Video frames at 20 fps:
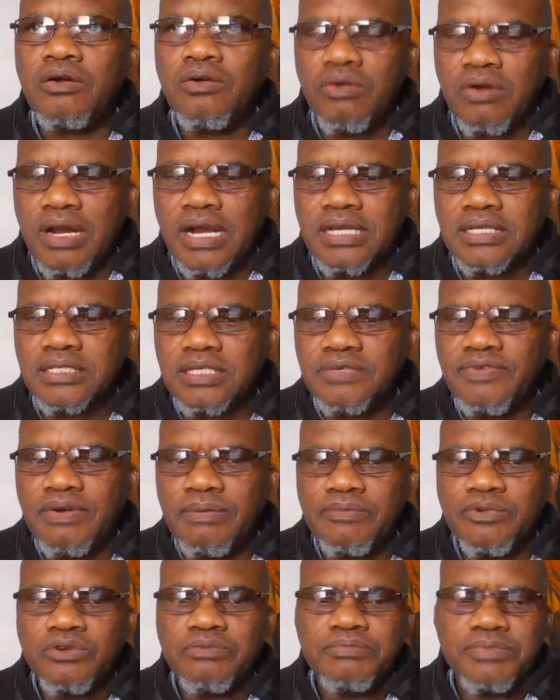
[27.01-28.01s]
August, if
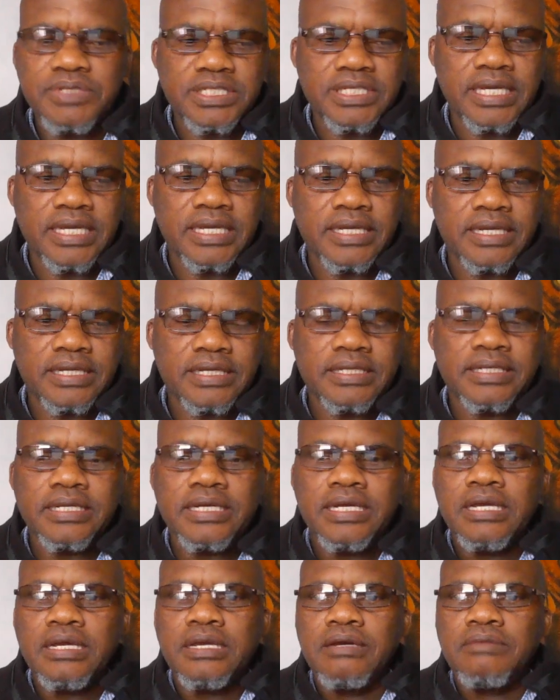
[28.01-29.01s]
I'm not mistaken.
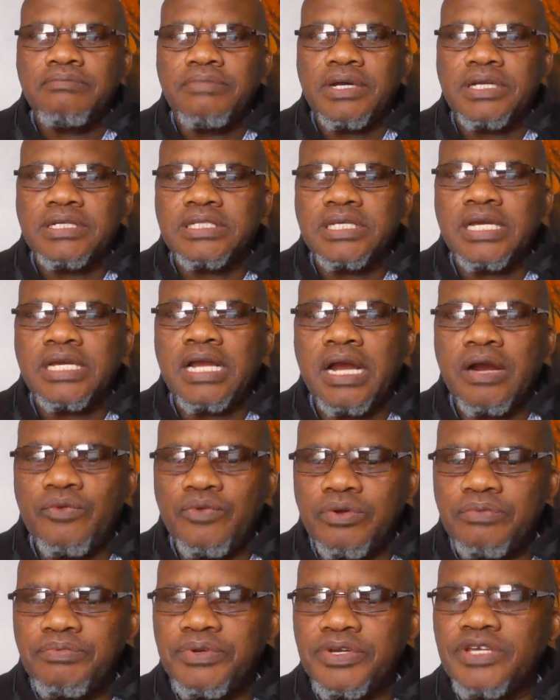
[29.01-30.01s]
But I
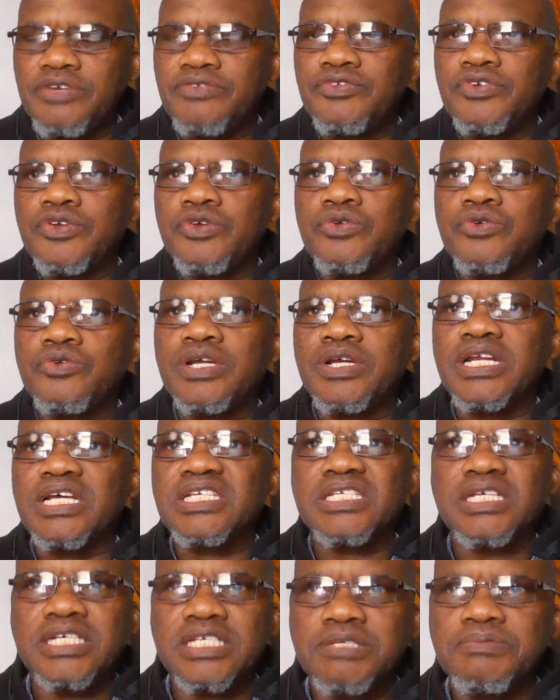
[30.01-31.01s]
will be giving you an
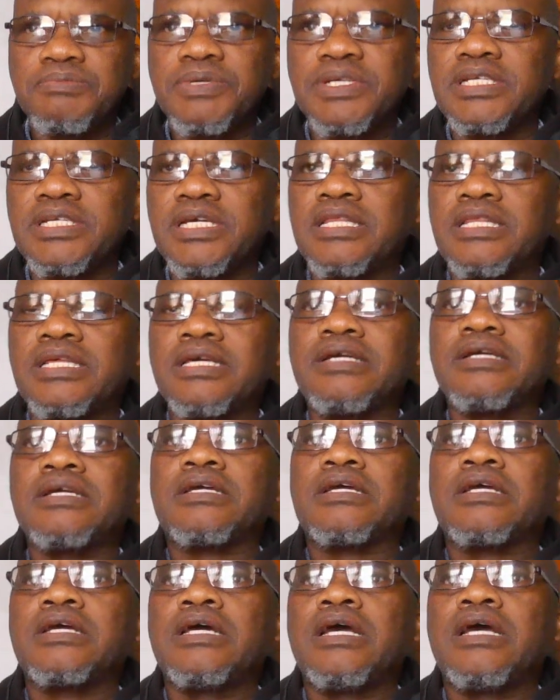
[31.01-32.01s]
assessment. I
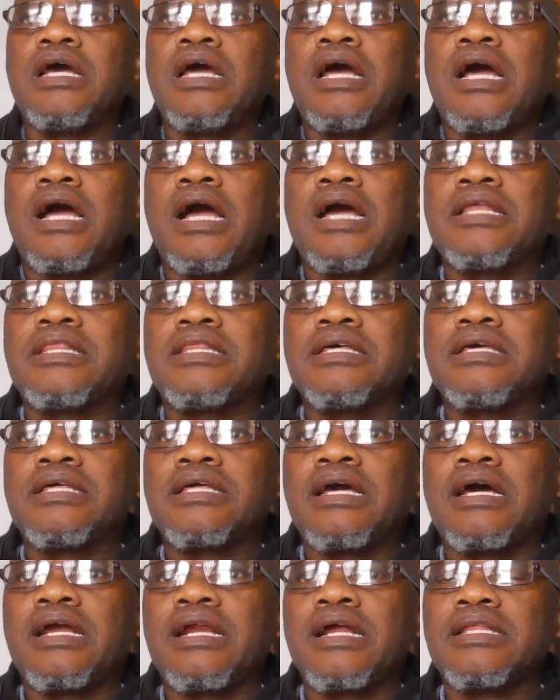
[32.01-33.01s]
think
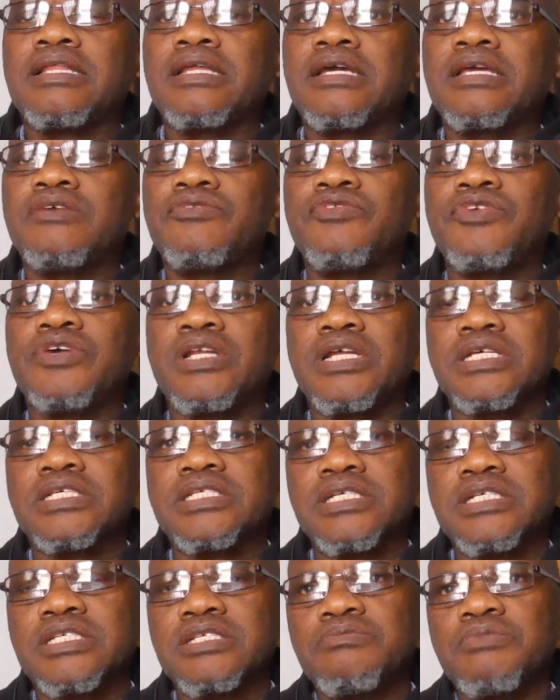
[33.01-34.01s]
I'd rather give you an
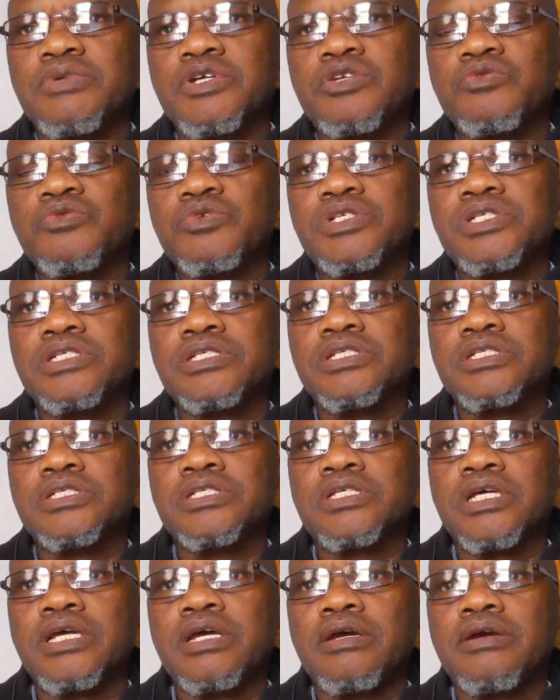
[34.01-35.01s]
assessment which
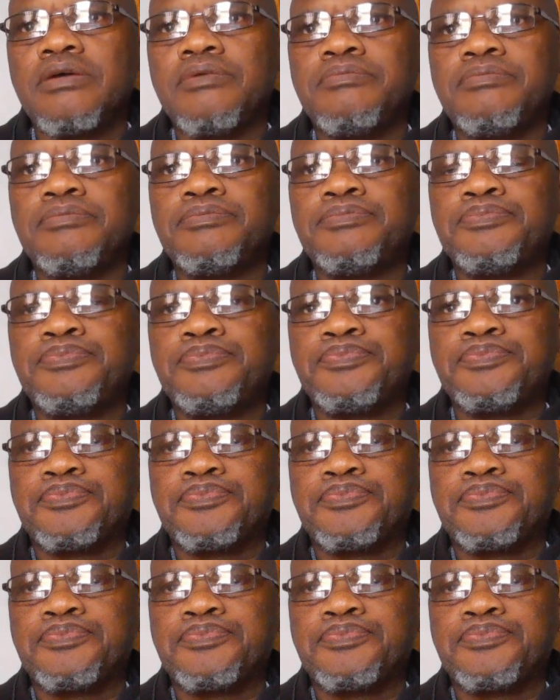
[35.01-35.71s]
is an